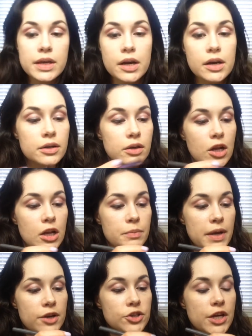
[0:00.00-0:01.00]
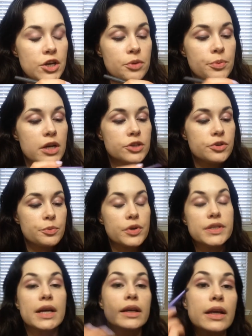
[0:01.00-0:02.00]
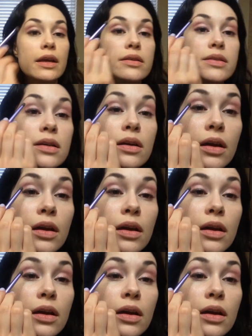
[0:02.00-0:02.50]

there on my shader brush from Little Techniques,